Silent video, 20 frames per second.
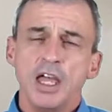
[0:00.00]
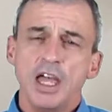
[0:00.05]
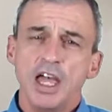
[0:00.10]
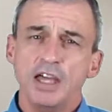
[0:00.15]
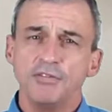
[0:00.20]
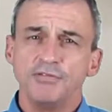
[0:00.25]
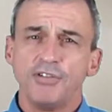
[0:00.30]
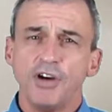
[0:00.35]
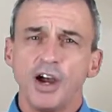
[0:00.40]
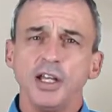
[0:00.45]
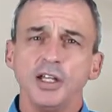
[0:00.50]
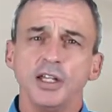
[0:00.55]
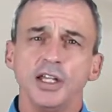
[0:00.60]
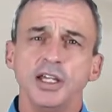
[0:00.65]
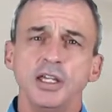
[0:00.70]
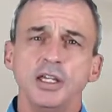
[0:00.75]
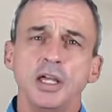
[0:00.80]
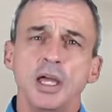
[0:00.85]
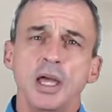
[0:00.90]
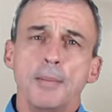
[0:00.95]
And
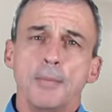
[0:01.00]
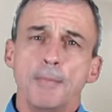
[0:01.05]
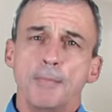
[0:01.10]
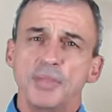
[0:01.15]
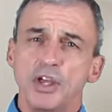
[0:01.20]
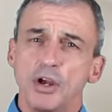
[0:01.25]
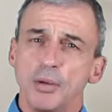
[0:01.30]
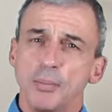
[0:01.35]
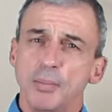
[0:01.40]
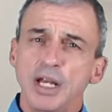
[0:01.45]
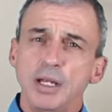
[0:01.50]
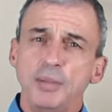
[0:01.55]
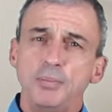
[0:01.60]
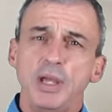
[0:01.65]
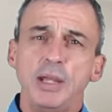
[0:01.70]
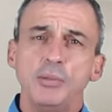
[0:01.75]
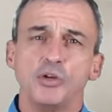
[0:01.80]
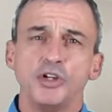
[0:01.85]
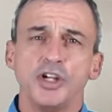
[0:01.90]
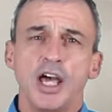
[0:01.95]
finally, there are many
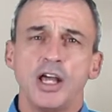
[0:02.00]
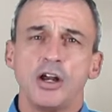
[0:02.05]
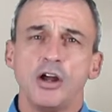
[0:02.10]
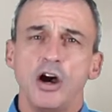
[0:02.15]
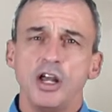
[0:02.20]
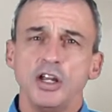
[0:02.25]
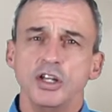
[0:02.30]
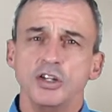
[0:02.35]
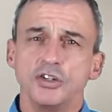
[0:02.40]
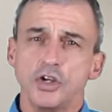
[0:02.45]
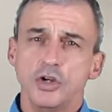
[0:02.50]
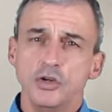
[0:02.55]
people in that audience